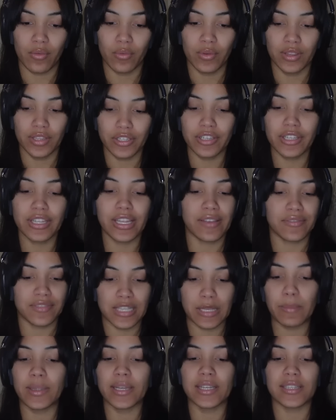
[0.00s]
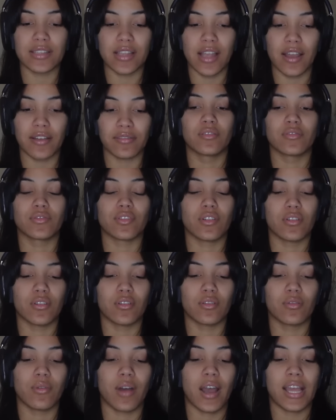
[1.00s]
We literally have 10 minutes left.
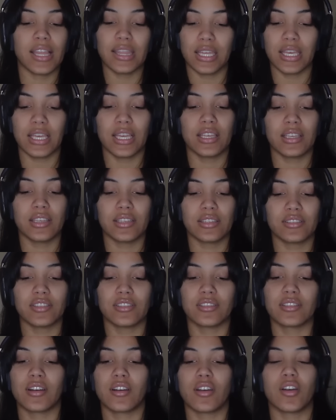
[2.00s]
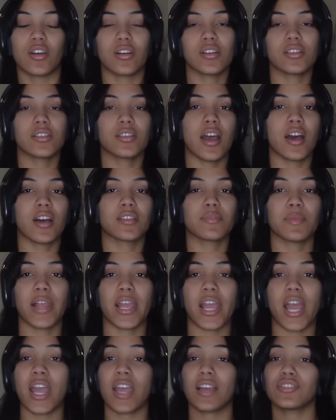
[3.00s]
So I think she's going to go to his house. Be
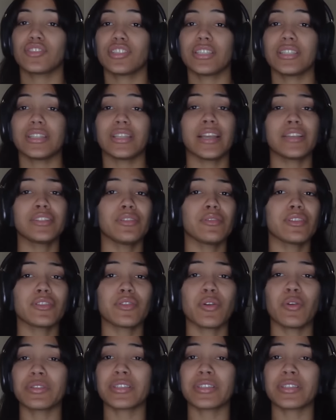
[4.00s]
like, I actually liked you this whole